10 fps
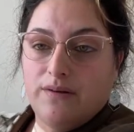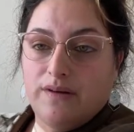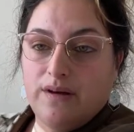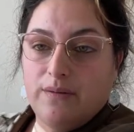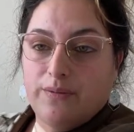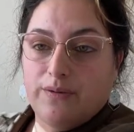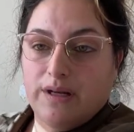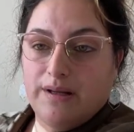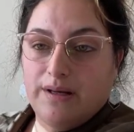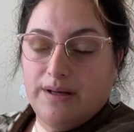You see how
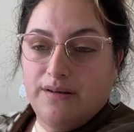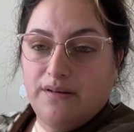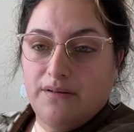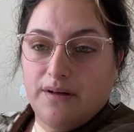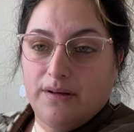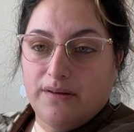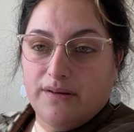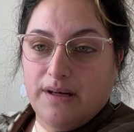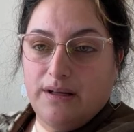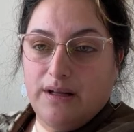pretty that is? It looks
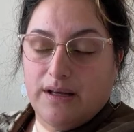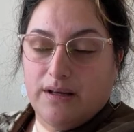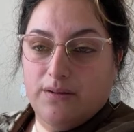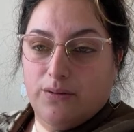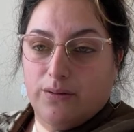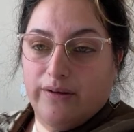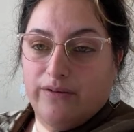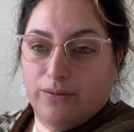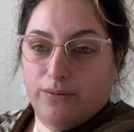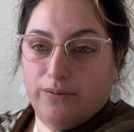kind of like
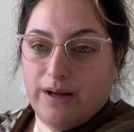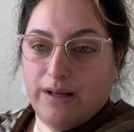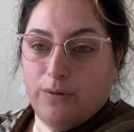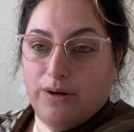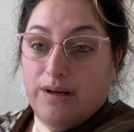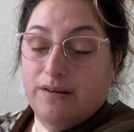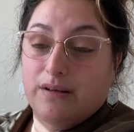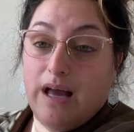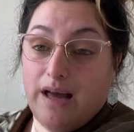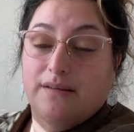crystal, right? Well, it is
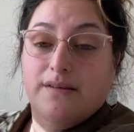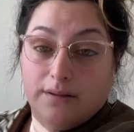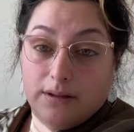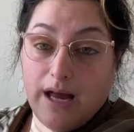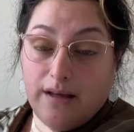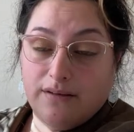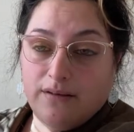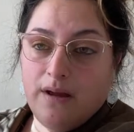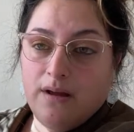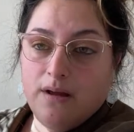glass. It's glass.
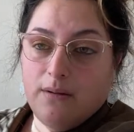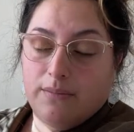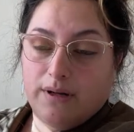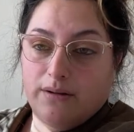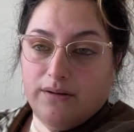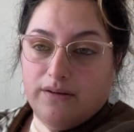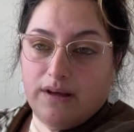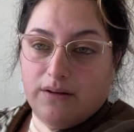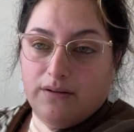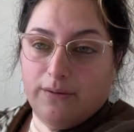But it looks
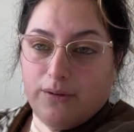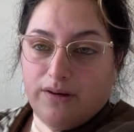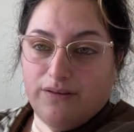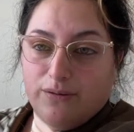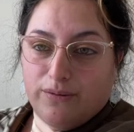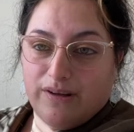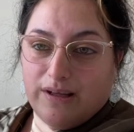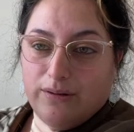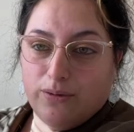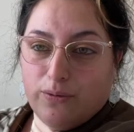like crystals,
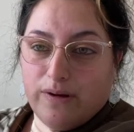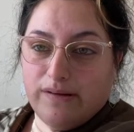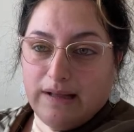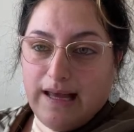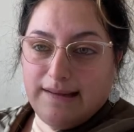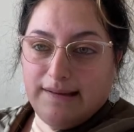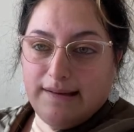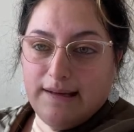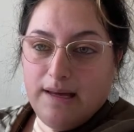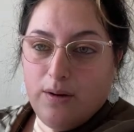like little
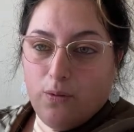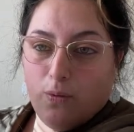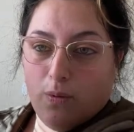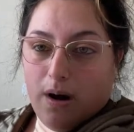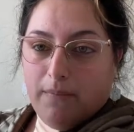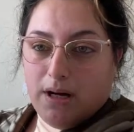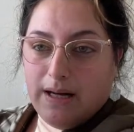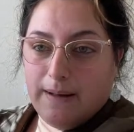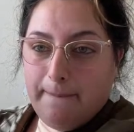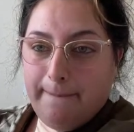crystallized. Wama.
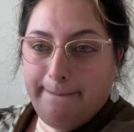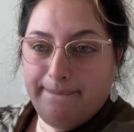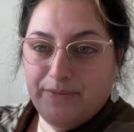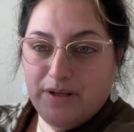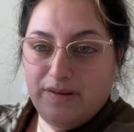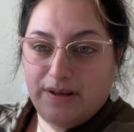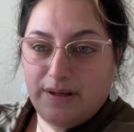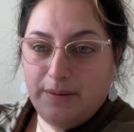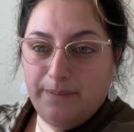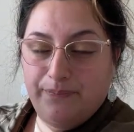
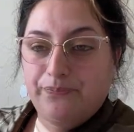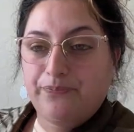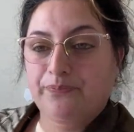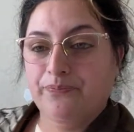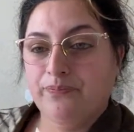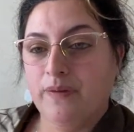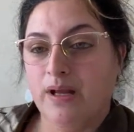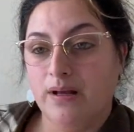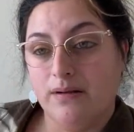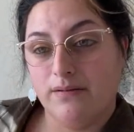See?
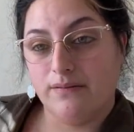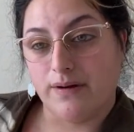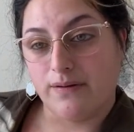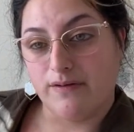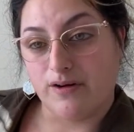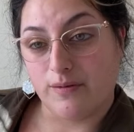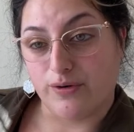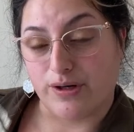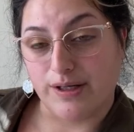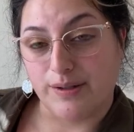Very, very
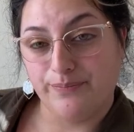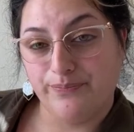pretty.